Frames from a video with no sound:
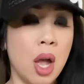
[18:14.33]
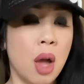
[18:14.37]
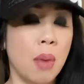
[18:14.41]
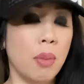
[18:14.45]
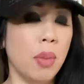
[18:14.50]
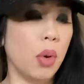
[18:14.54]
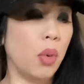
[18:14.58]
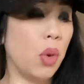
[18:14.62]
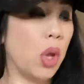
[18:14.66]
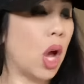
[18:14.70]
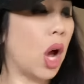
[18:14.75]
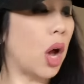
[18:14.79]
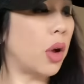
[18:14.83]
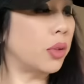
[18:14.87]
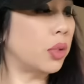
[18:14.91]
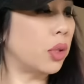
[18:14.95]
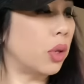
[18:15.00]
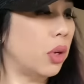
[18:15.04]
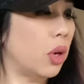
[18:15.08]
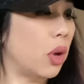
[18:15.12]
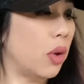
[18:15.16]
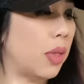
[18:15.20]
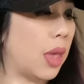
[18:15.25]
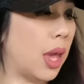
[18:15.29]
But we also
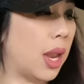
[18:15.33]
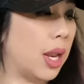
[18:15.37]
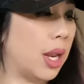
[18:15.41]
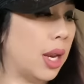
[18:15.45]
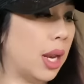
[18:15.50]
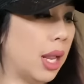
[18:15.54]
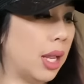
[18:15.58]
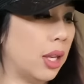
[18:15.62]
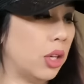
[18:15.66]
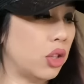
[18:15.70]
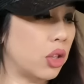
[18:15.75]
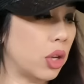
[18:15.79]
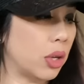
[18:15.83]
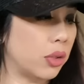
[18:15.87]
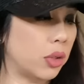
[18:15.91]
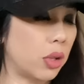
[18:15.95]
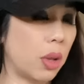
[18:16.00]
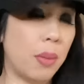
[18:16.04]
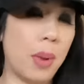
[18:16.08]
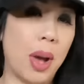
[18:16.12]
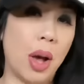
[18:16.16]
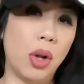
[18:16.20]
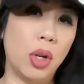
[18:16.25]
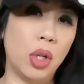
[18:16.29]
know that it ain't just
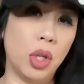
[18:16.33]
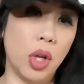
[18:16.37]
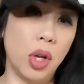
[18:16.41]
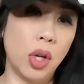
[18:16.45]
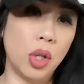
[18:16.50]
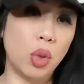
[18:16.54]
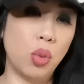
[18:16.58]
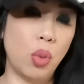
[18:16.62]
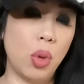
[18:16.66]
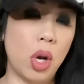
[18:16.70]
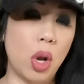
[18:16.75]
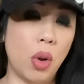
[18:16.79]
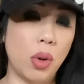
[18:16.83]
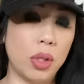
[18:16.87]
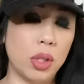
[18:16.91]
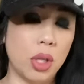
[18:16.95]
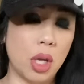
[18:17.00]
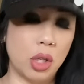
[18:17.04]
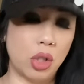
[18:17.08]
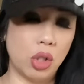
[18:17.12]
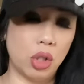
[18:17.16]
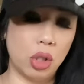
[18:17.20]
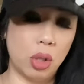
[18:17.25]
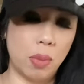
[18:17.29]
about looks. We know it's
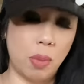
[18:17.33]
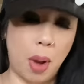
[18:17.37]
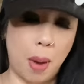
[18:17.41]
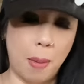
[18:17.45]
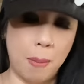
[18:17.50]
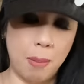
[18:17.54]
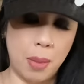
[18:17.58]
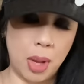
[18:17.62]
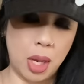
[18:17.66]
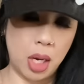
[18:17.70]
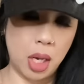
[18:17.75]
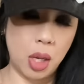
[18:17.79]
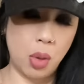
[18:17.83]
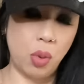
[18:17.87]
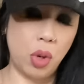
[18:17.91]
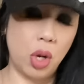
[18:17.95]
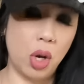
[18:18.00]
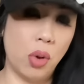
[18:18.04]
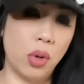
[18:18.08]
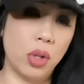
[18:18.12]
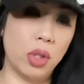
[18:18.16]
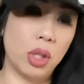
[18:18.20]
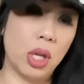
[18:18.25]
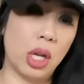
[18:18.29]
not just about money. We
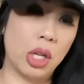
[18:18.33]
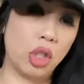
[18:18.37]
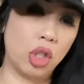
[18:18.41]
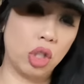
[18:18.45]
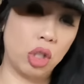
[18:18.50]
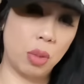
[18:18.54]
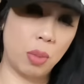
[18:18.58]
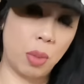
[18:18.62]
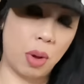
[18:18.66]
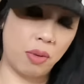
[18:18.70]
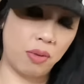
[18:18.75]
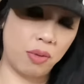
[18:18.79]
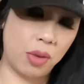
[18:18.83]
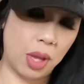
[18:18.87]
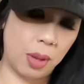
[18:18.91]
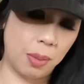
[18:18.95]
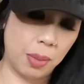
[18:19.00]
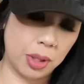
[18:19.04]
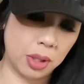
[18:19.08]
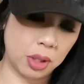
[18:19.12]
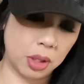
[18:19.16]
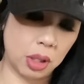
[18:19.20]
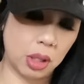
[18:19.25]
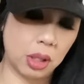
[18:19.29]
know it's not just about fame
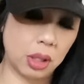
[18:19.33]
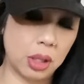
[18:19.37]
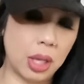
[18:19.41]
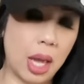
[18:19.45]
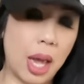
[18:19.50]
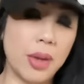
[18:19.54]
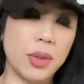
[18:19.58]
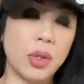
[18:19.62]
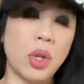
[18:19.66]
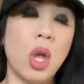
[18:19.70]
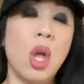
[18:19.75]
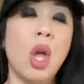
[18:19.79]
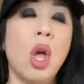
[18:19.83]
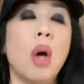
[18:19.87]
and success.